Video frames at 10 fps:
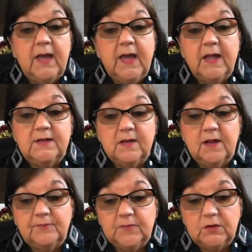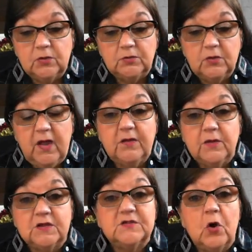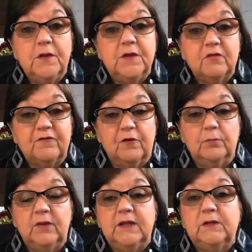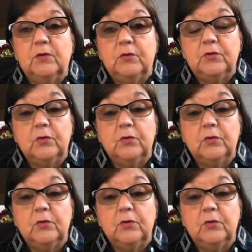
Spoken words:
and it's on there firmly. Your